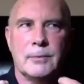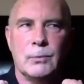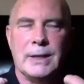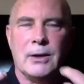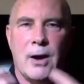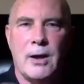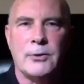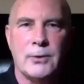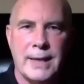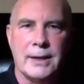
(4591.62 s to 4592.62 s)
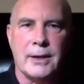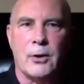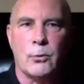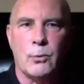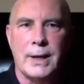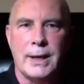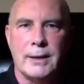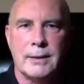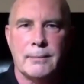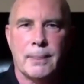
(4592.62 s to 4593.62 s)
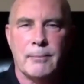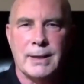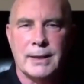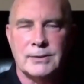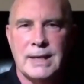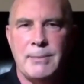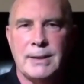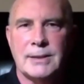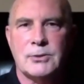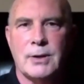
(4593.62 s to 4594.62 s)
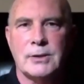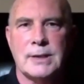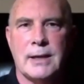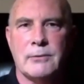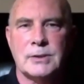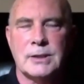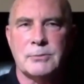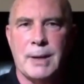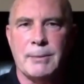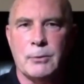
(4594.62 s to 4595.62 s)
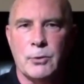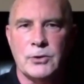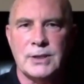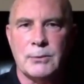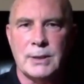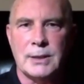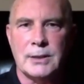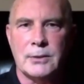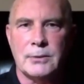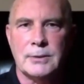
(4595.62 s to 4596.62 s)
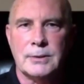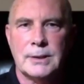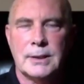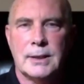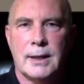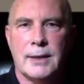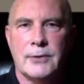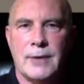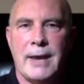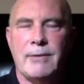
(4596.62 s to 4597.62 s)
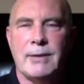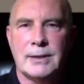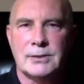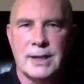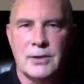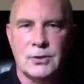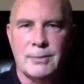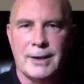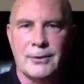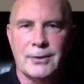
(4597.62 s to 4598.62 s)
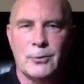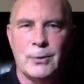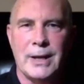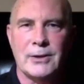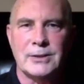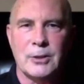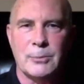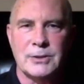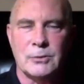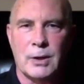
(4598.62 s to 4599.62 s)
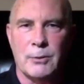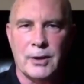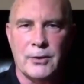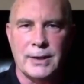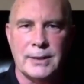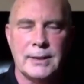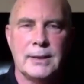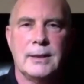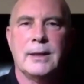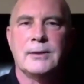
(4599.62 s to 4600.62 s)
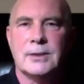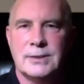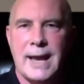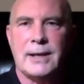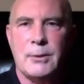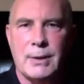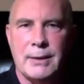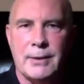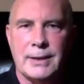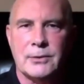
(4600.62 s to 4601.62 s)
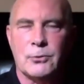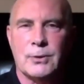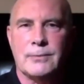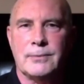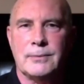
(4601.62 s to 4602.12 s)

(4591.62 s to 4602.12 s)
we can all do that in our own way, because keeping this to ourselves is probably the worst thing we can do. So having the discussion about who we are as humans and where we're going is exactly what I wanted to